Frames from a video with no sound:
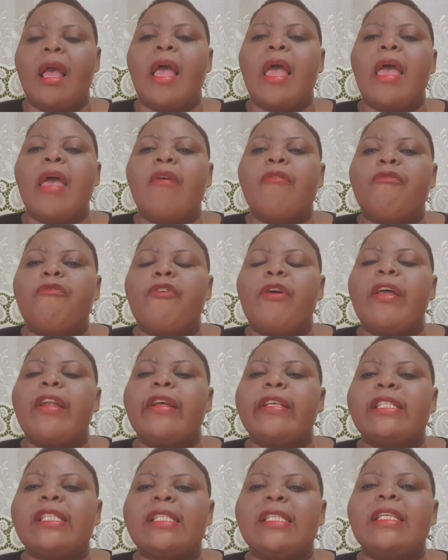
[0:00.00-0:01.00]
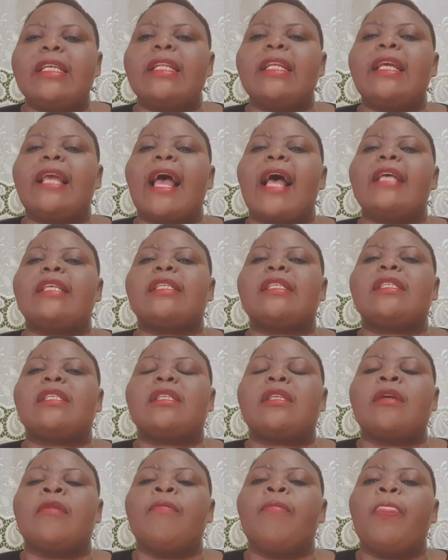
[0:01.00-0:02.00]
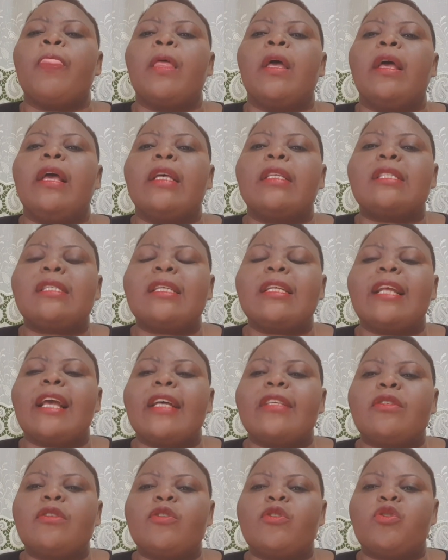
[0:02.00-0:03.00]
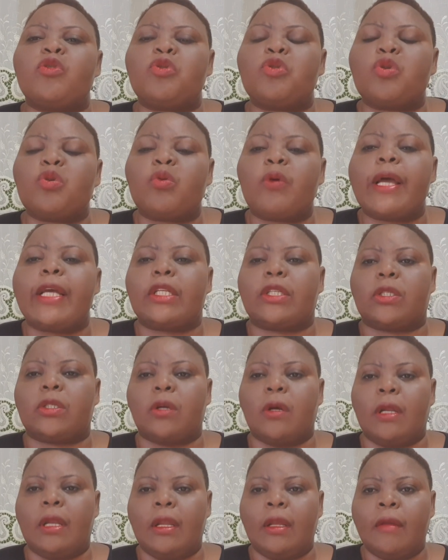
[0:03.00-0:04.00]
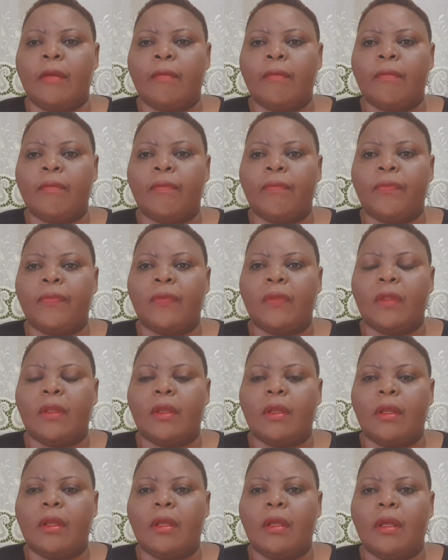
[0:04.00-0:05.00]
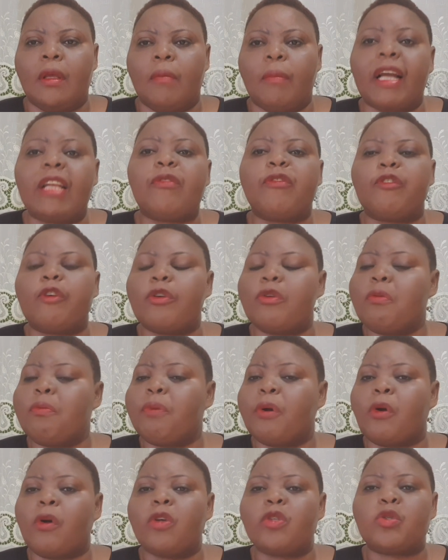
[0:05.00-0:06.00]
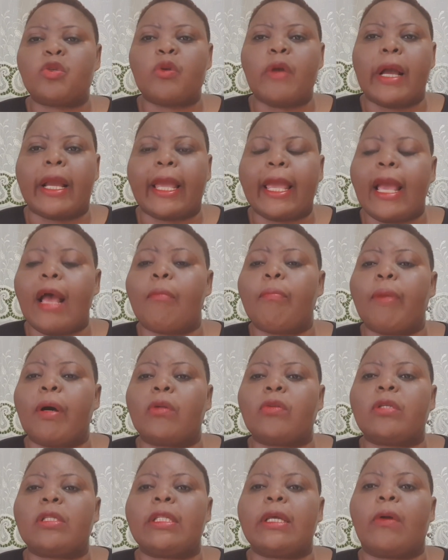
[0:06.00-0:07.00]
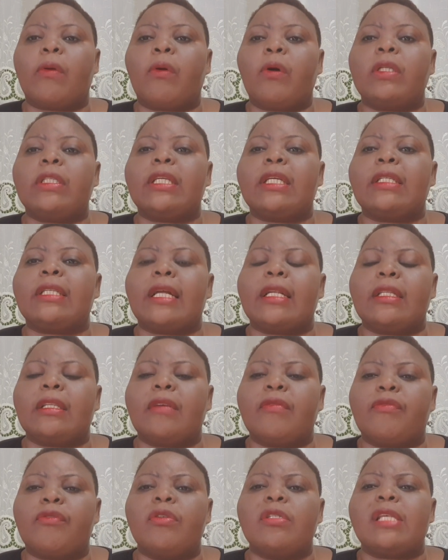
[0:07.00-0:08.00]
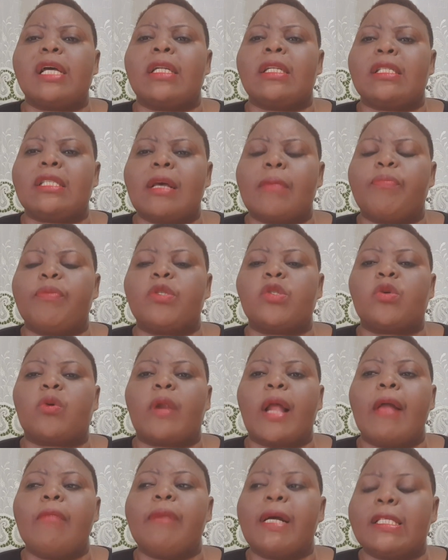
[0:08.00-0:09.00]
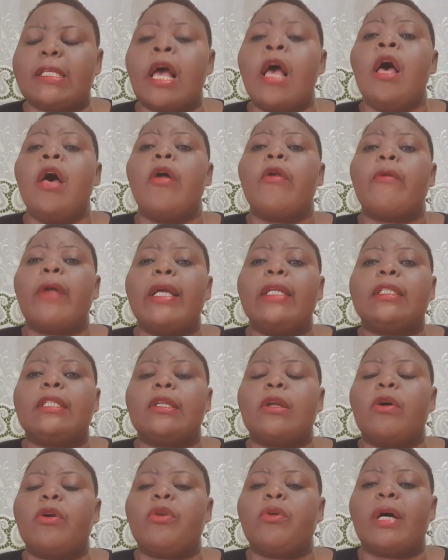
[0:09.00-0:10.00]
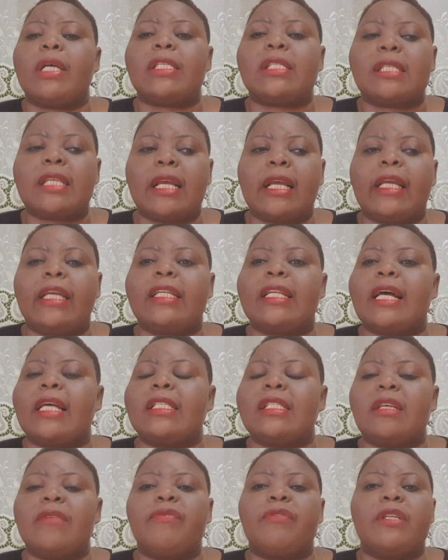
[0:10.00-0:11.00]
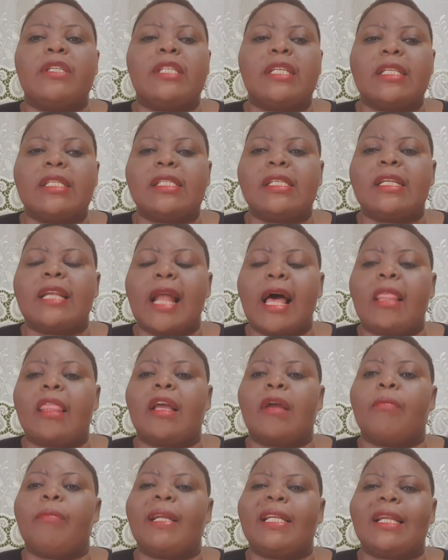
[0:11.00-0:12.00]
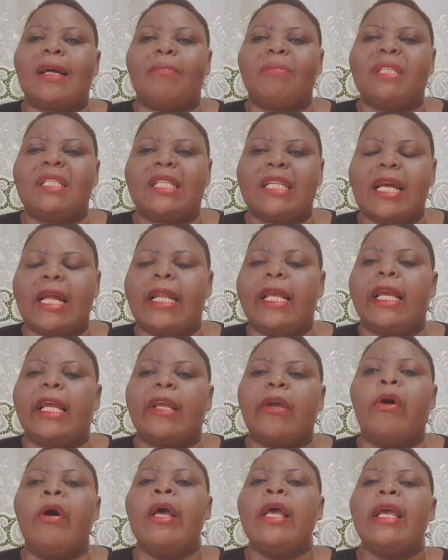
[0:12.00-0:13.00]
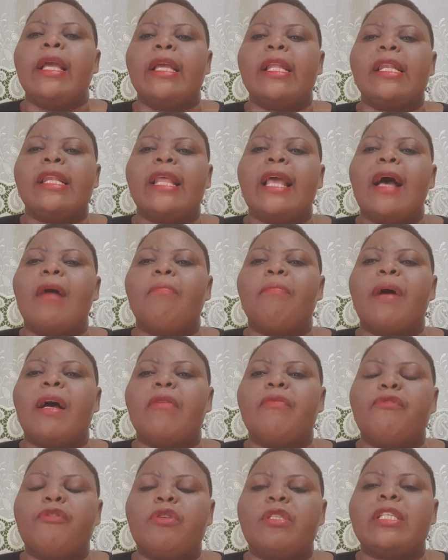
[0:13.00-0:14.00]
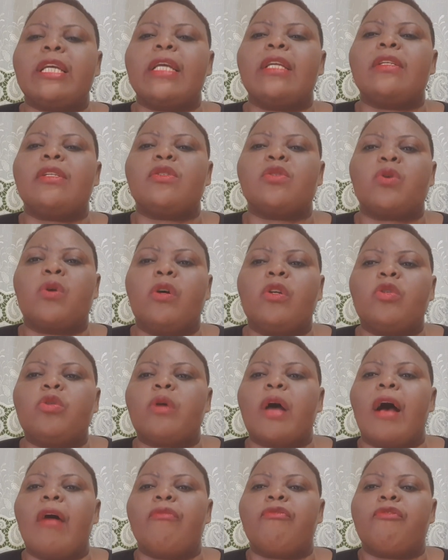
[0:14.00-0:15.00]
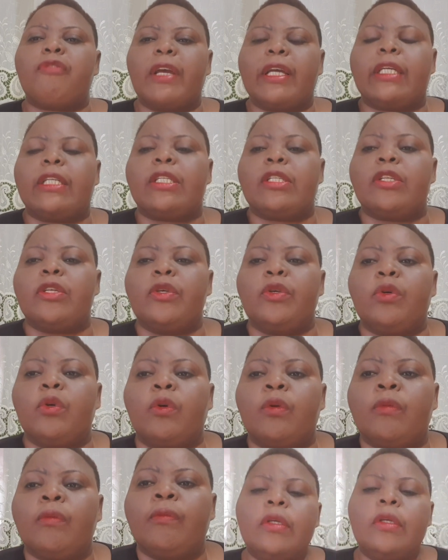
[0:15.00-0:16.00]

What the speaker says: a very serious situation. But for you, because you care about the content and the views and subscribers, right now you are seeing it as if it is nothing. But I'm telling you, in nearby future, it is going to affect you,